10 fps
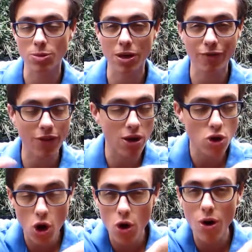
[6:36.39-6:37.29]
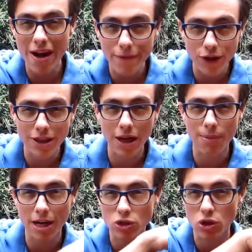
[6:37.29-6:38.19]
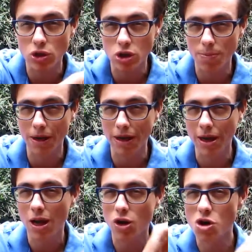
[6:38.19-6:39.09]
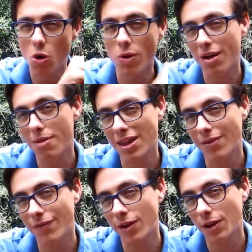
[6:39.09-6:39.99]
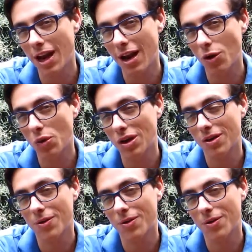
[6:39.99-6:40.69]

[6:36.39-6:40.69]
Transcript: But if they know everything about a certain topic, no one can make them feel inadequate.